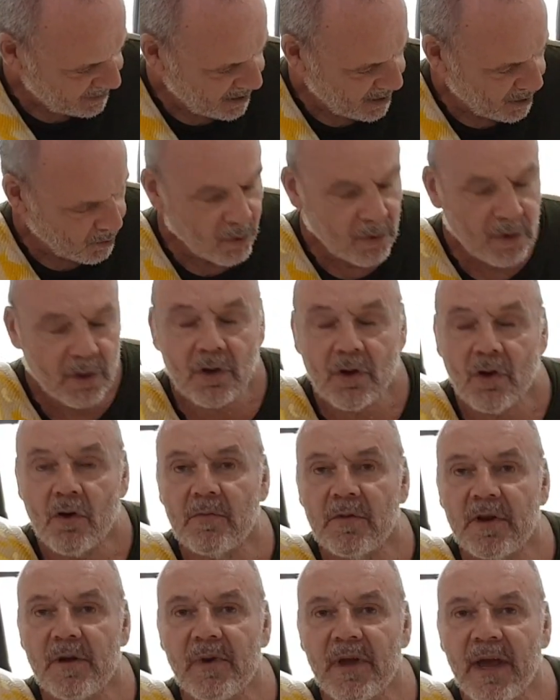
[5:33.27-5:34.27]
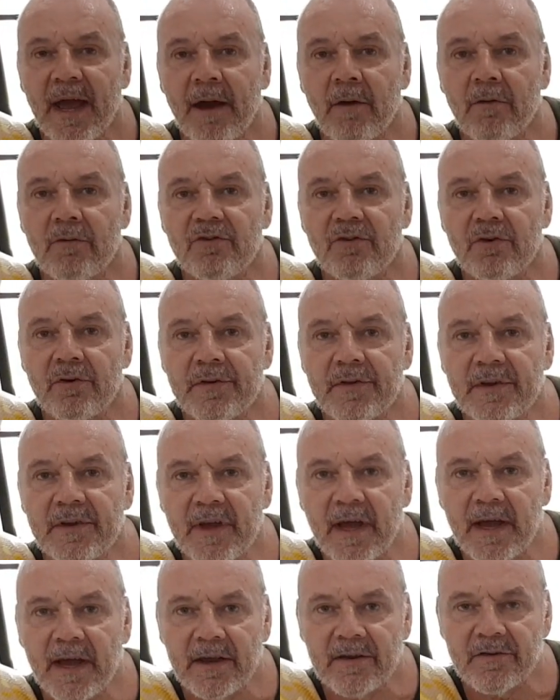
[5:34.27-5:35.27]
He wouldn't normally be out during the
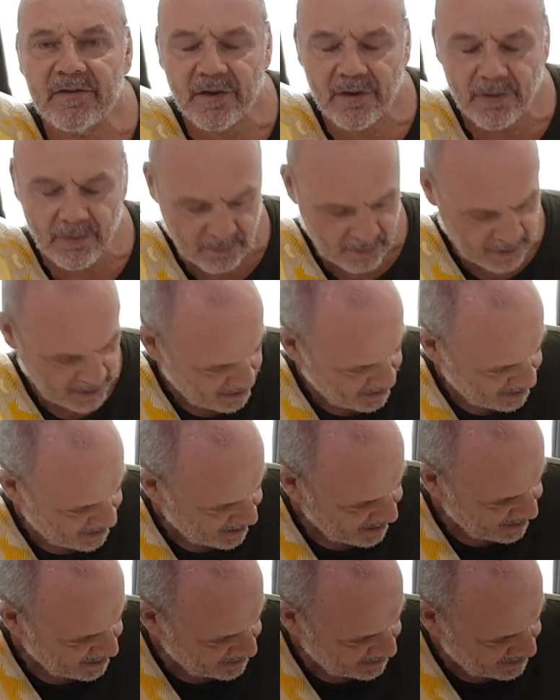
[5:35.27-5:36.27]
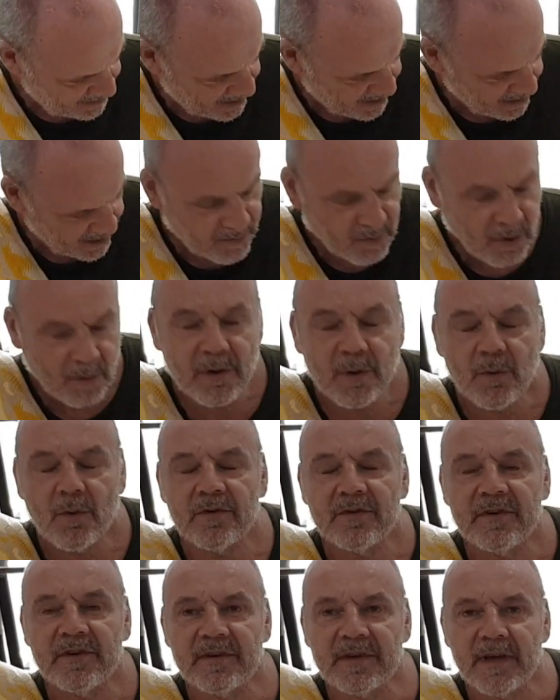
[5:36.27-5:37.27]
day, so he's probably
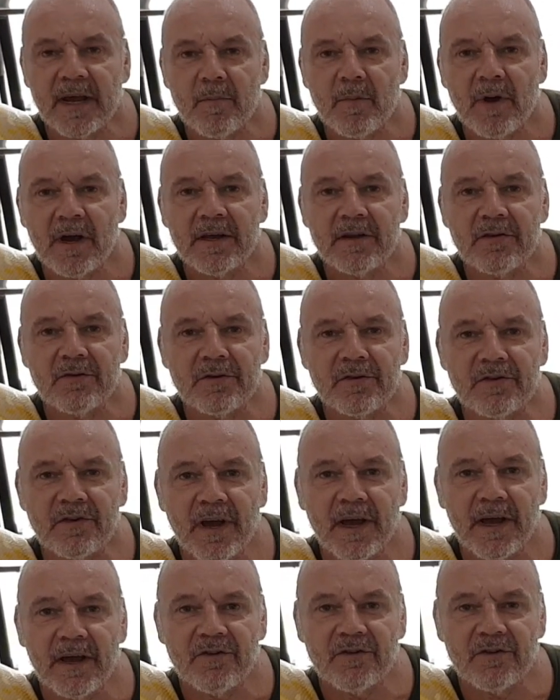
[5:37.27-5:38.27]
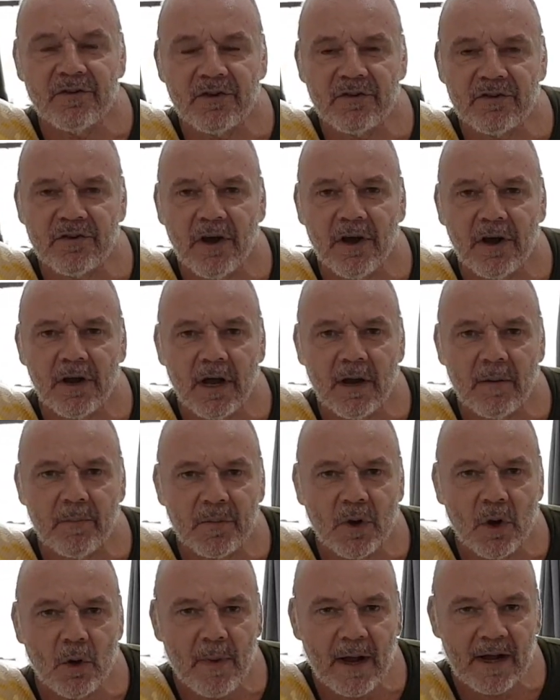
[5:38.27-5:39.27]
wanting to get back into his cage and just curl up
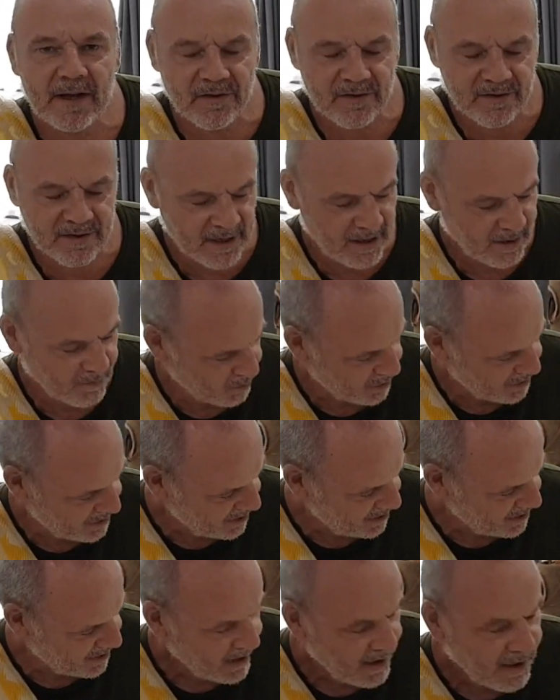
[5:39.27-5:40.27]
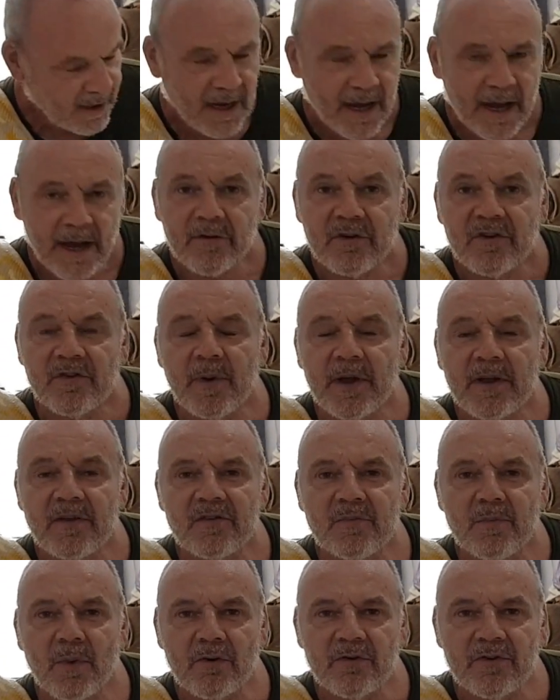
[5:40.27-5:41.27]
and go back to sleep, which is how he
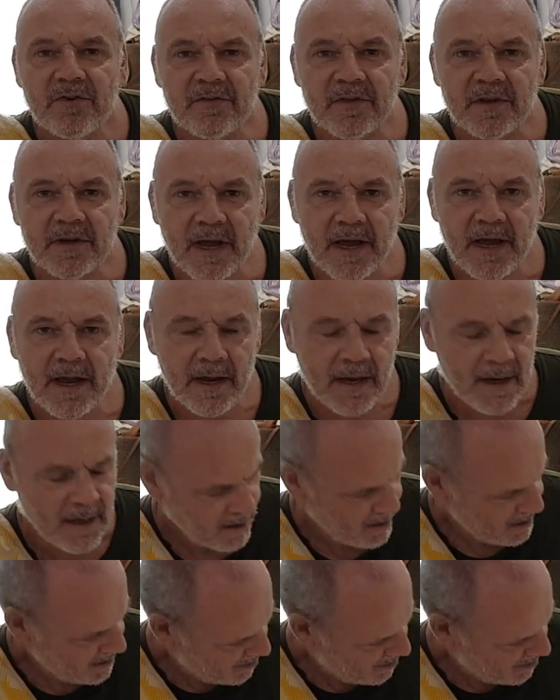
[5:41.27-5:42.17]
spends most of the day.